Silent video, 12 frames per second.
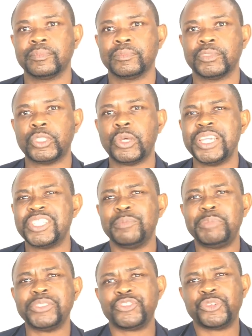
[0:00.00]
So it's a
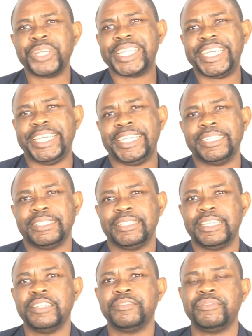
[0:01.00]
bit tricky
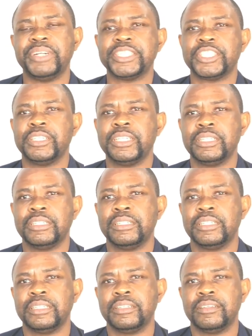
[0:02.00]
in French
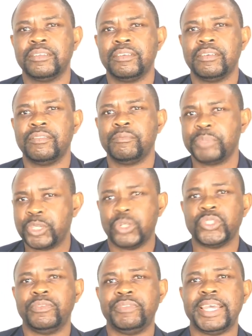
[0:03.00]

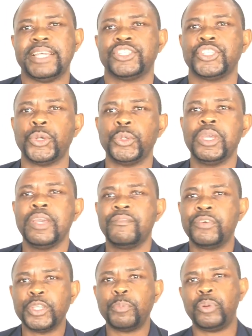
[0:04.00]
because of that. So
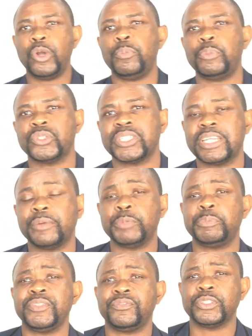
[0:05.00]
for the purpose, and I
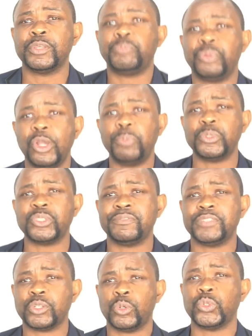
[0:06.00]
repeat, for the purpose of
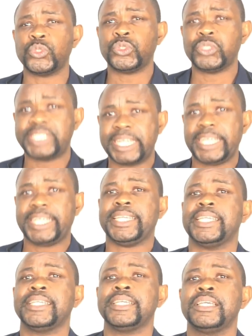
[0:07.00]
the course today,
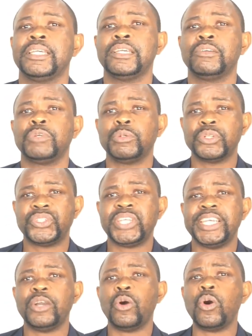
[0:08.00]
we will
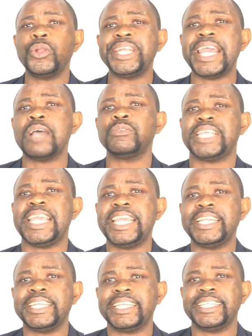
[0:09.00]
say all nouns
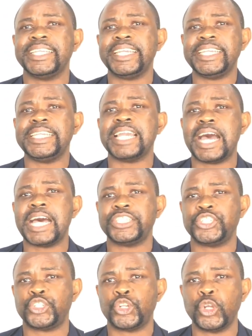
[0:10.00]
ending in E are
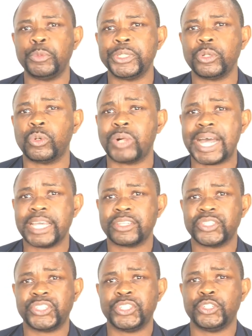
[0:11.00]
determined or are
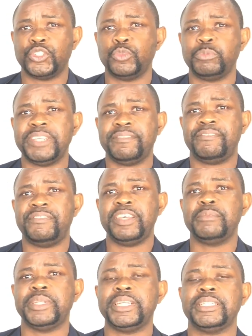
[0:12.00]
considered to be
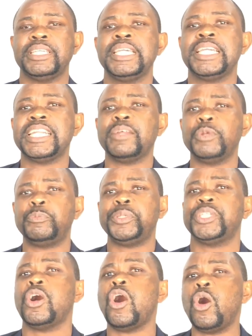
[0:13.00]
feminine. And I
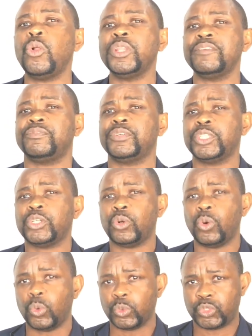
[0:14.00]
repeat, only for the
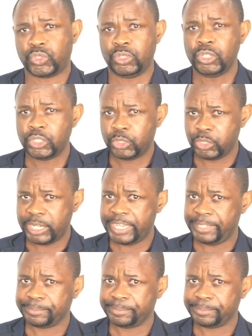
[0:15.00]
course today.